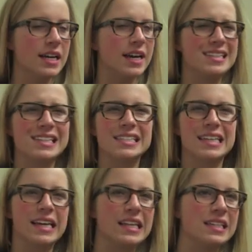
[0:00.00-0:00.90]
It doesn't
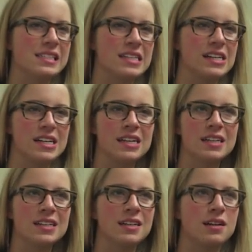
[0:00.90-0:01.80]
get easier,
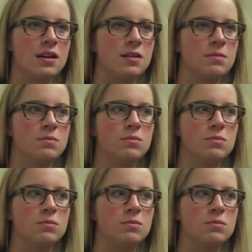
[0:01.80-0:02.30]
um,